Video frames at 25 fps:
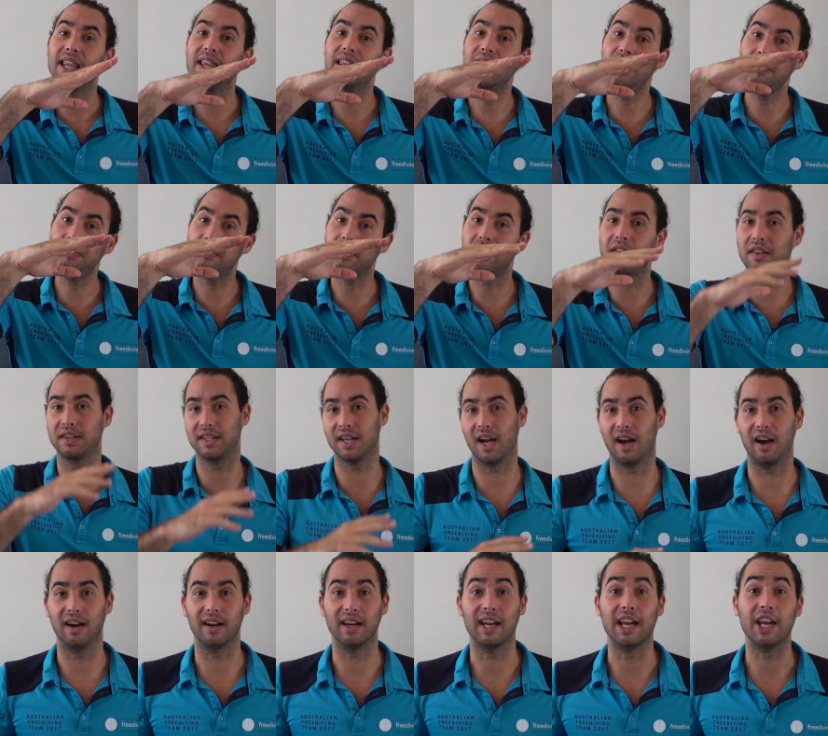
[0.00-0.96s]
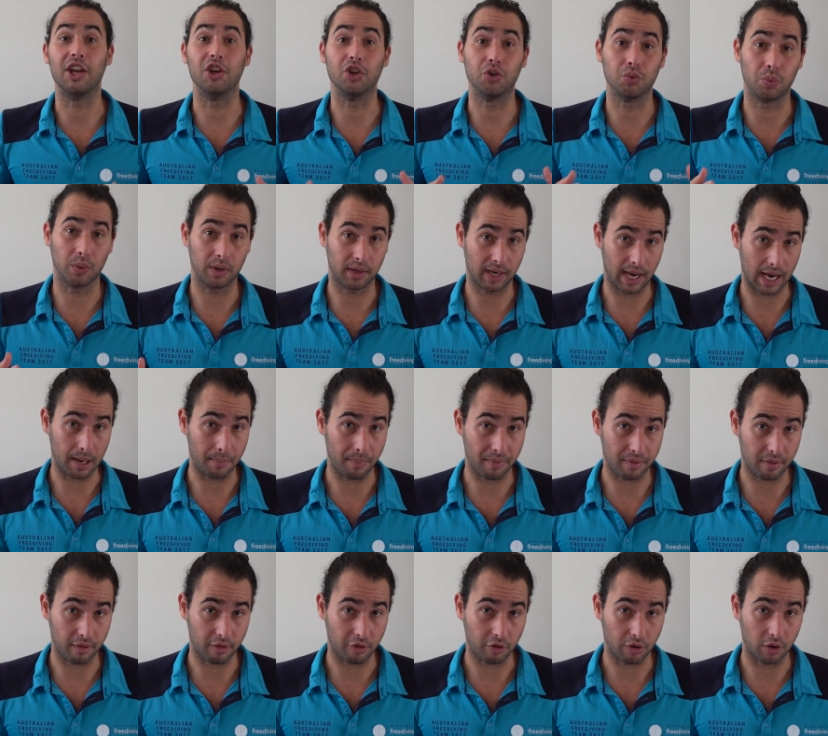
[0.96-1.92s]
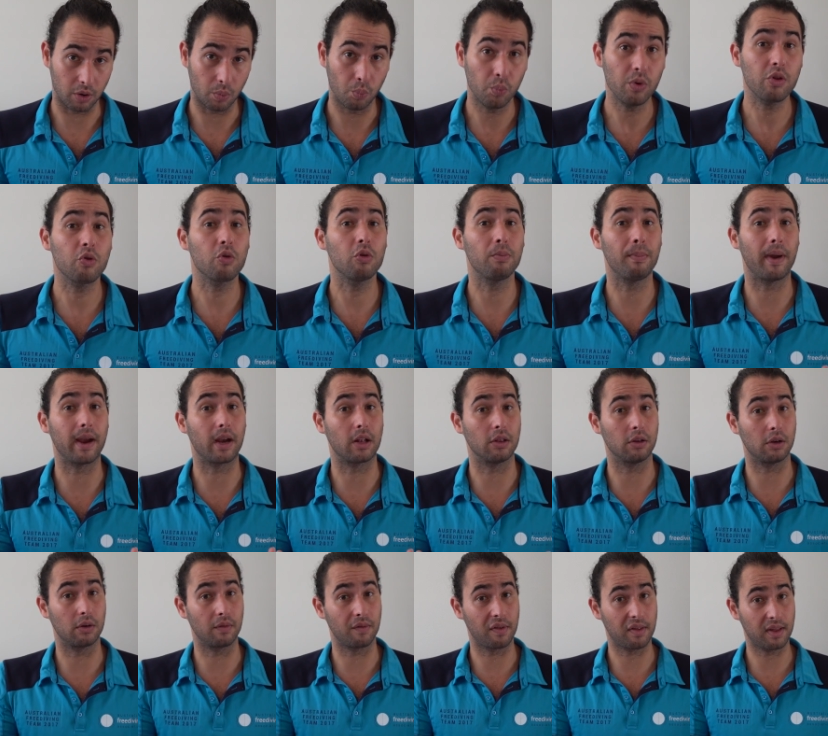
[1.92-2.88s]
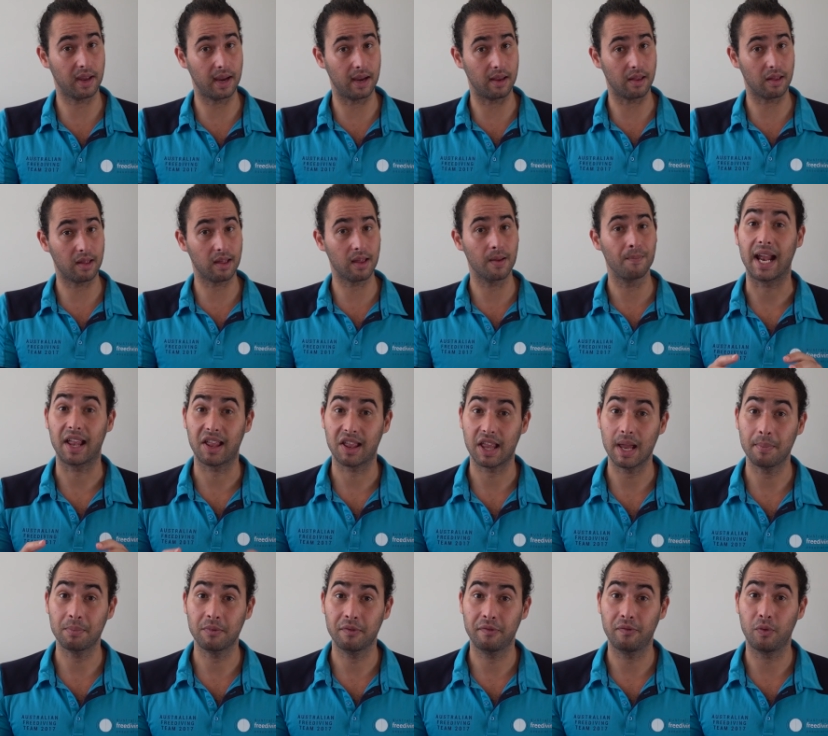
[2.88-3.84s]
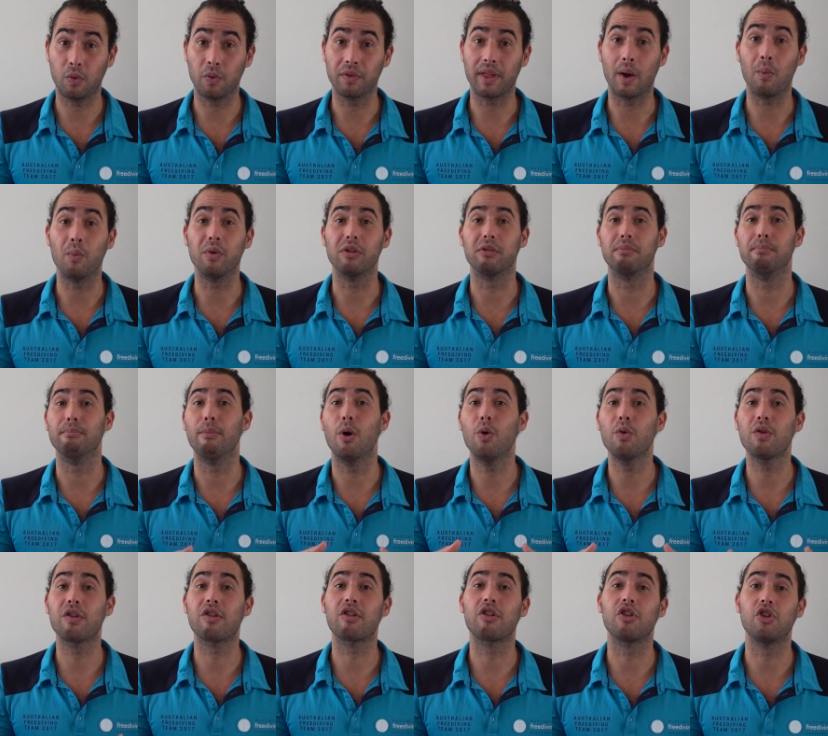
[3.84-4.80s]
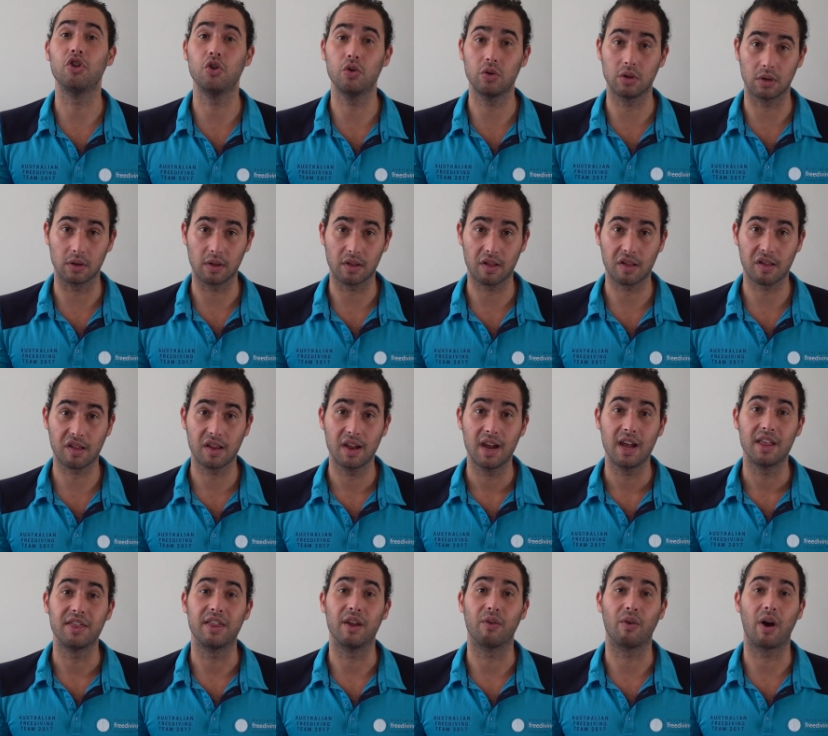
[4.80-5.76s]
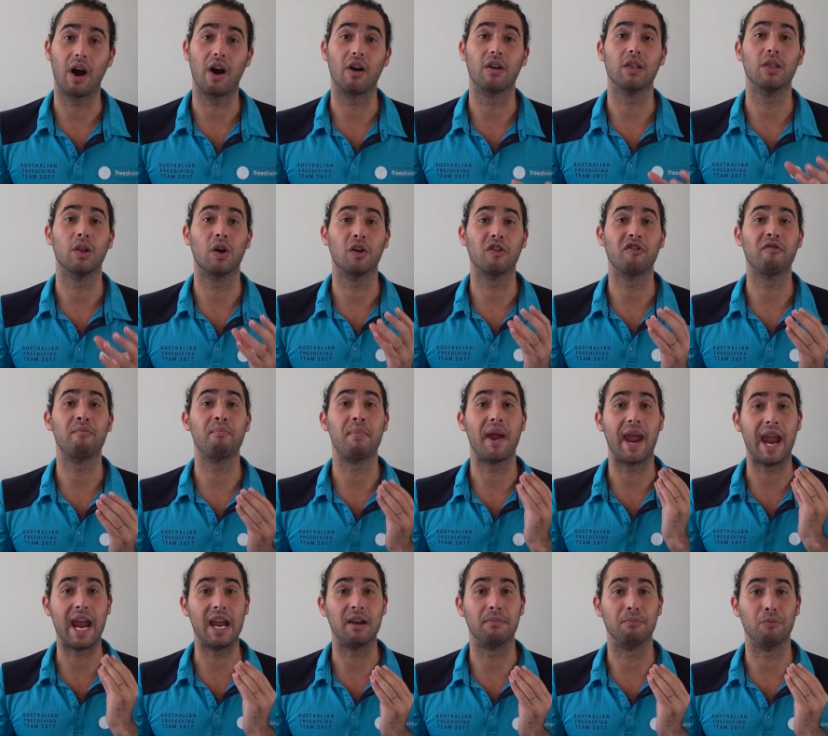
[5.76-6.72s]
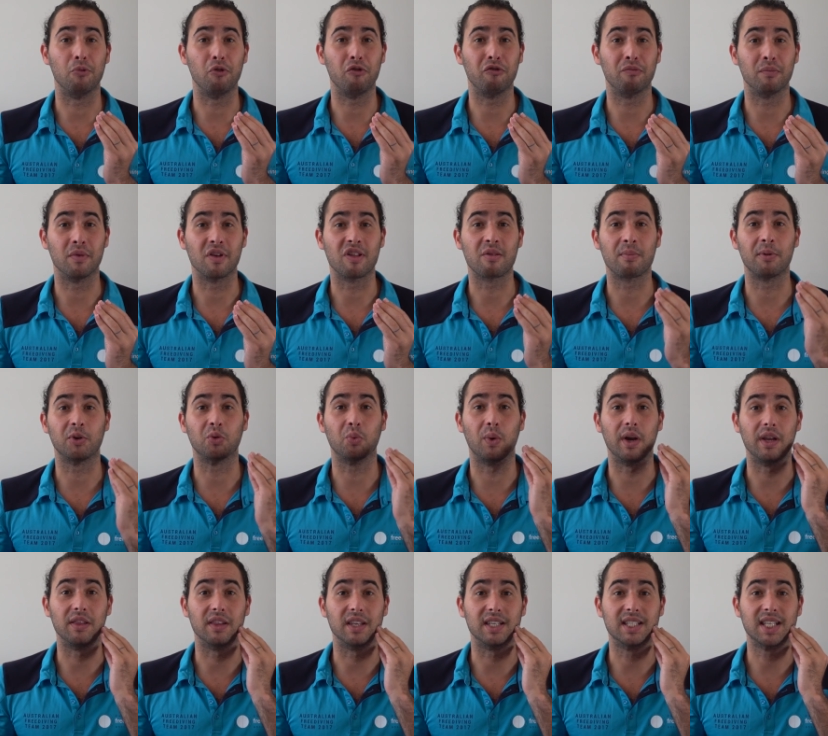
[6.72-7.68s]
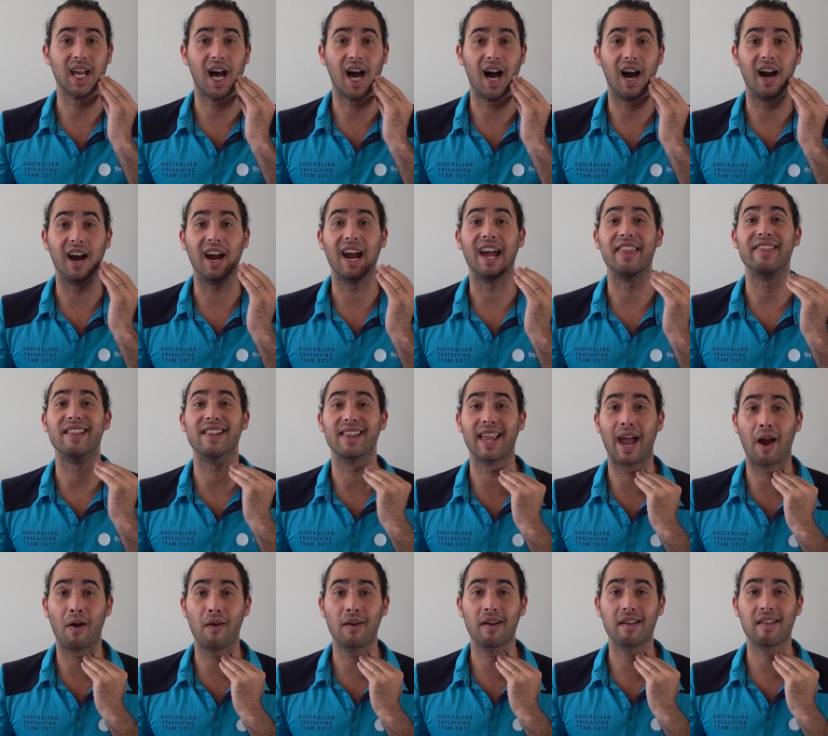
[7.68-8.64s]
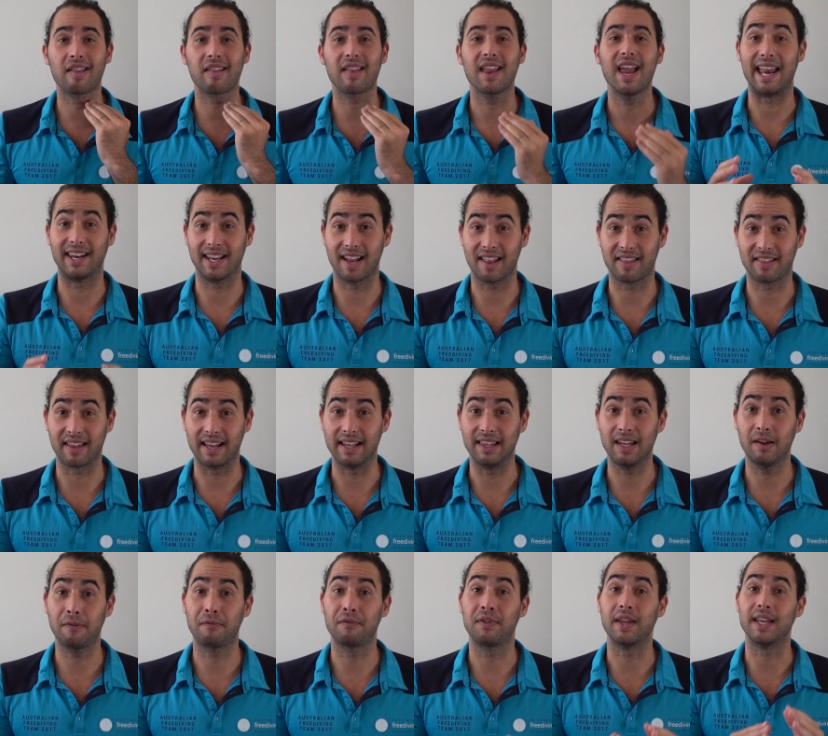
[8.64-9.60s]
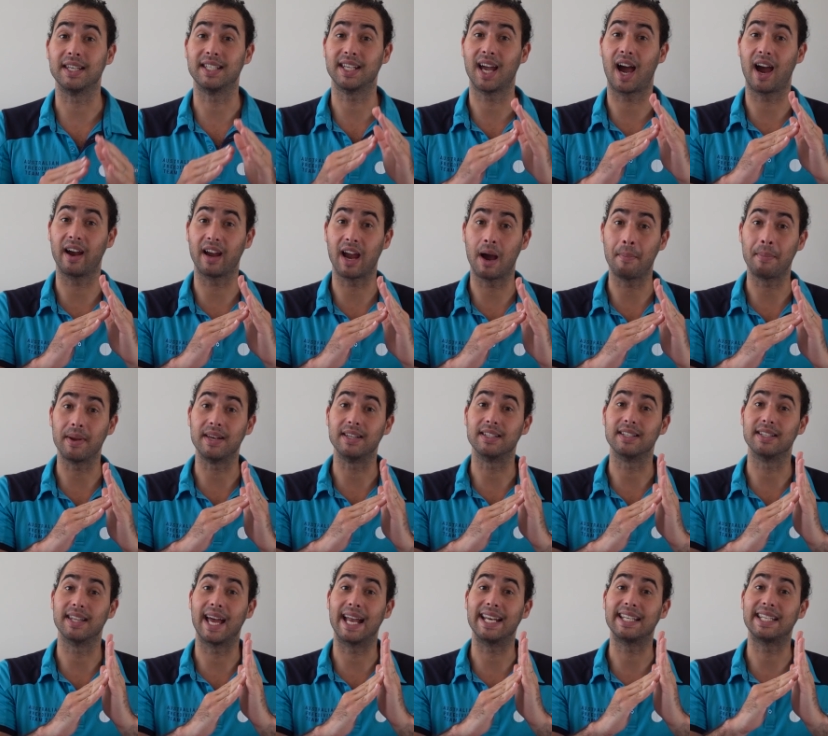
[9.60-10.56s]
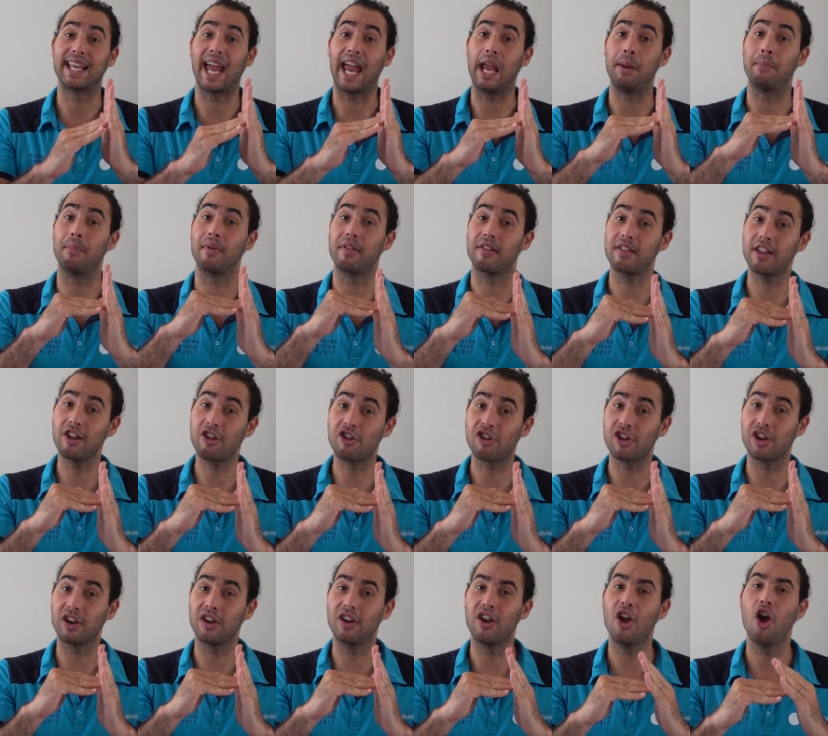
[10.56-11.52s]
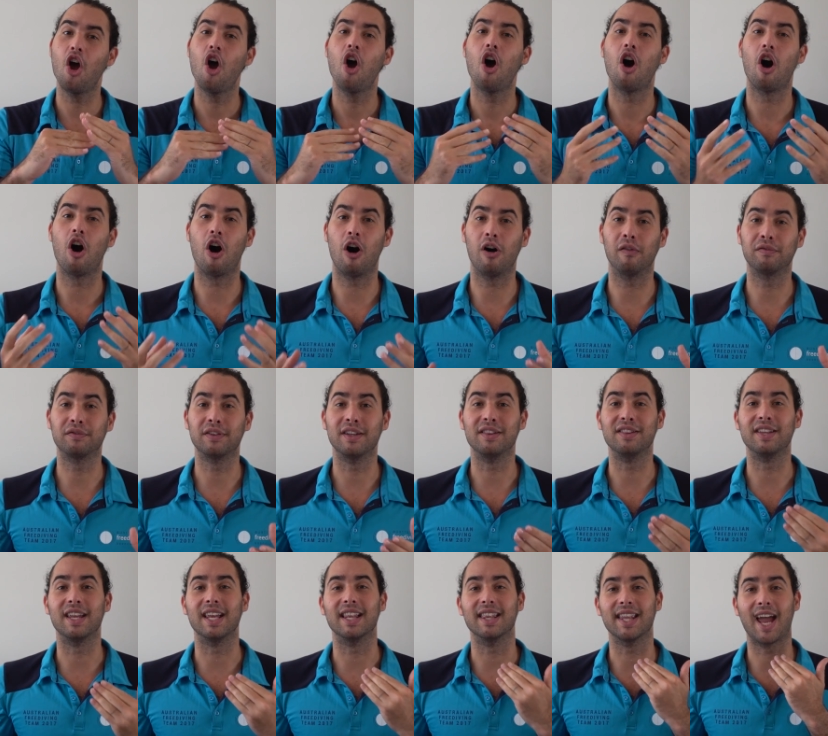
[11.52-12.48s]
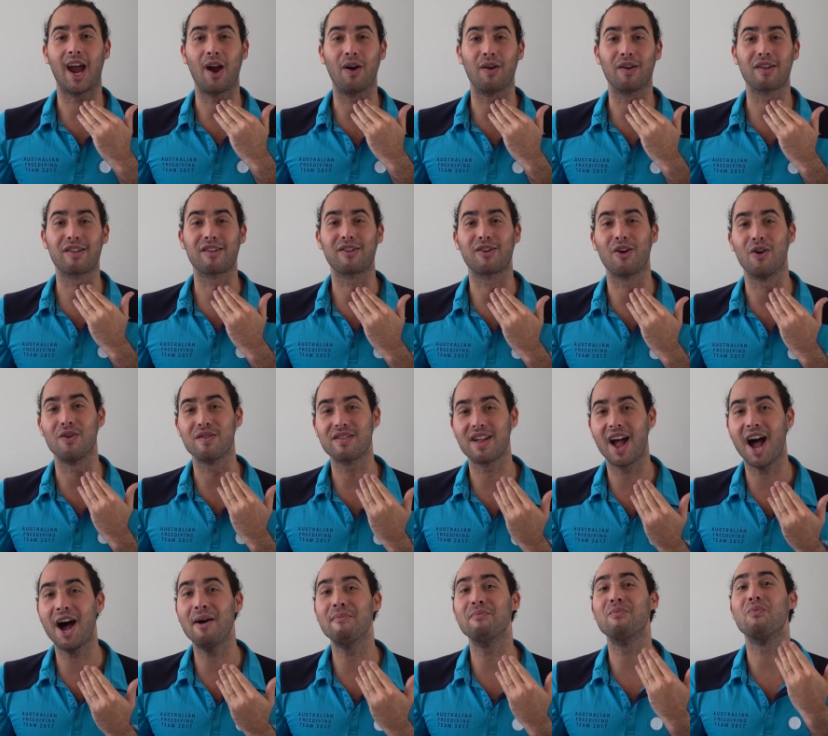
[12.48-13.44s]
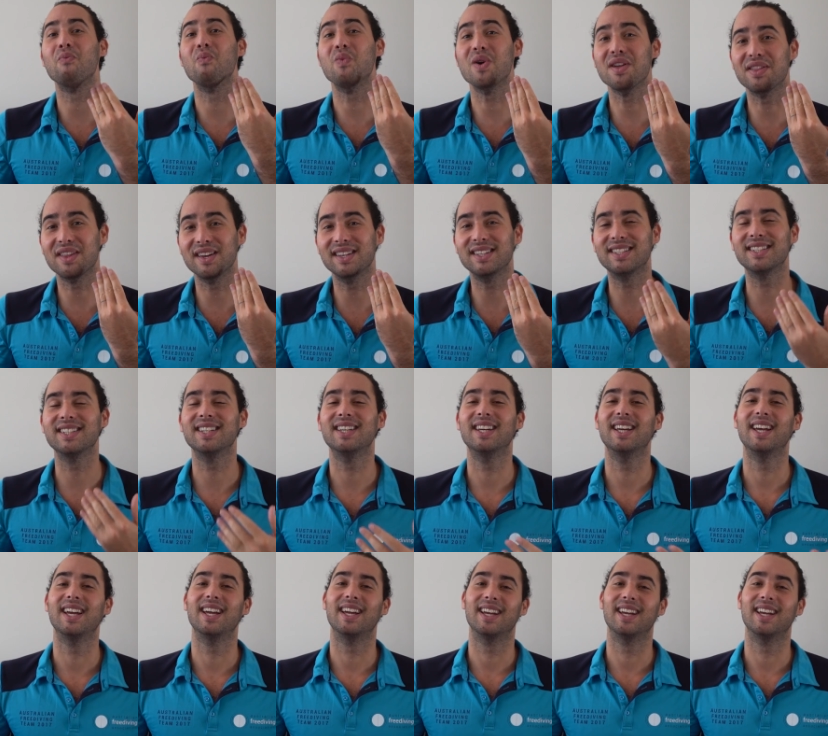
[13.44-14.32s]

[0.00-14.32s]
lift the tongue into a K position, which would make a lot of sense. Except for that with most students, there are a lot of paired movements between the tongue and the larynx, and as they lift their tongue up into that K position, often their larynx goes up with it,